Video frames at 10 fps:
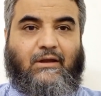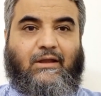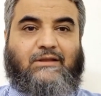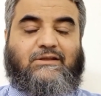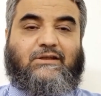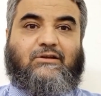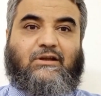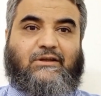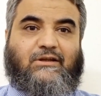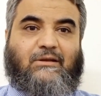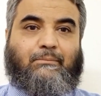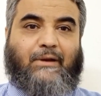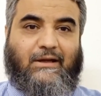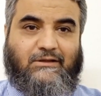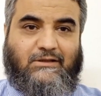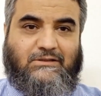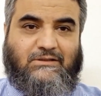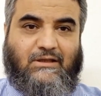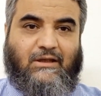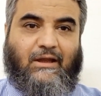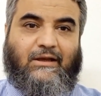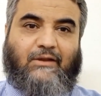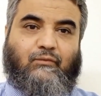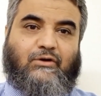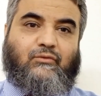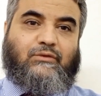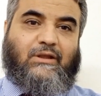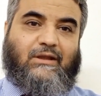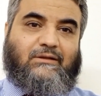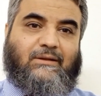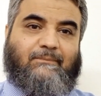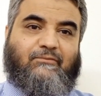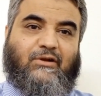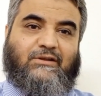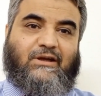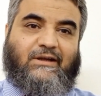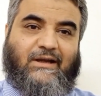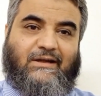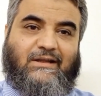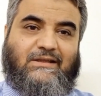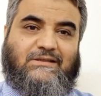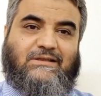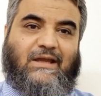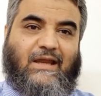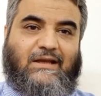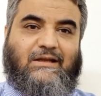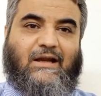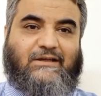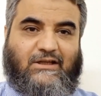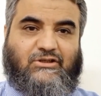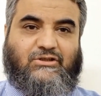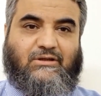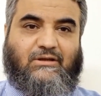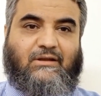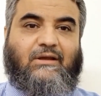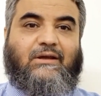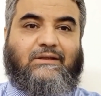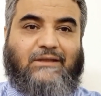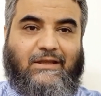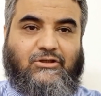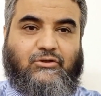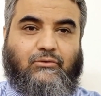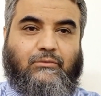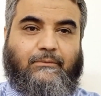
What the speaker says: in their clinical practice, and I want to thank them for their attendance and attention. Thank you.